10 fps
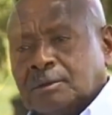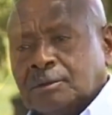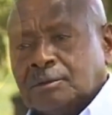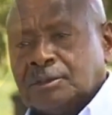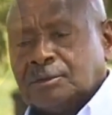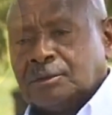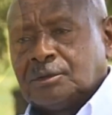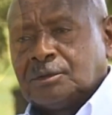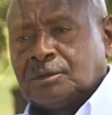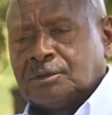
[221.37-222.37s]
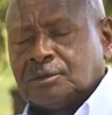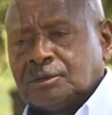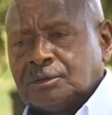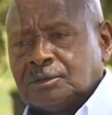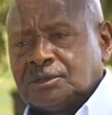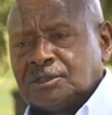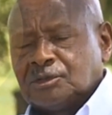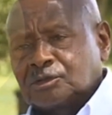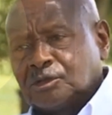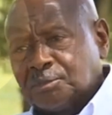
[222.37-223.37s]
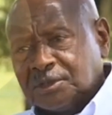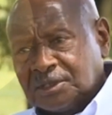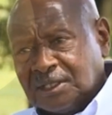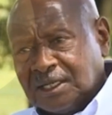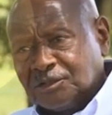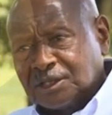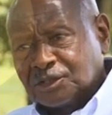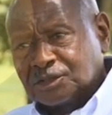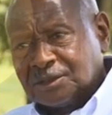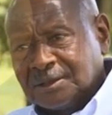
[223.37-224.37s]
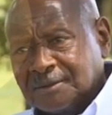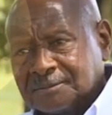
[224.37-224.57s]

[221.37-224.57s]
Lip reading: who did not complete their education.